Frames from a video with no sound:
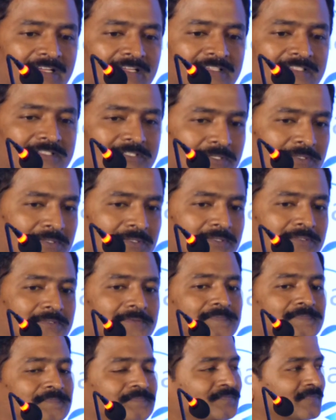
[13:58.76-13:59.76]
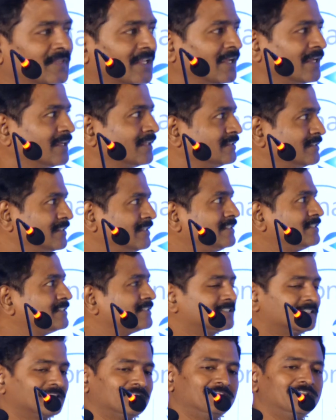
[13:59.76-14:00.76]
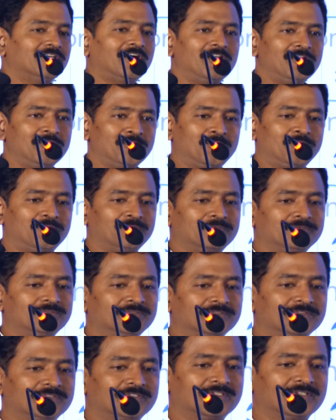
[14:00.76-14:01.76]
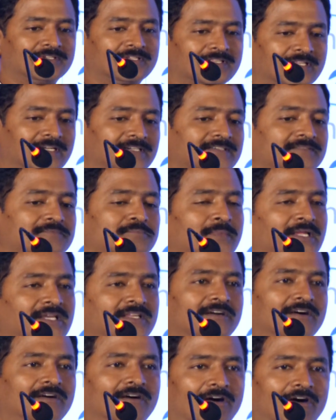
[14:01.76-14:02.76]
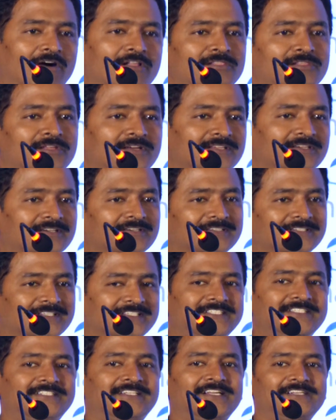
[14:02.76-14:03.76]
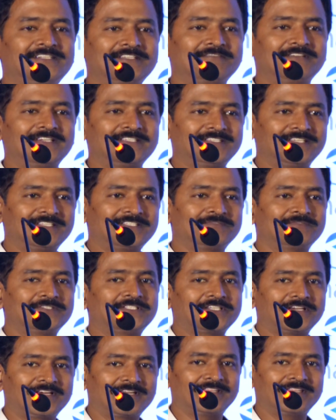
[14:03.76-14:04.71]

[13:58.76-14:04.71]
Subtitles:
So this we all know that all the digital devices which are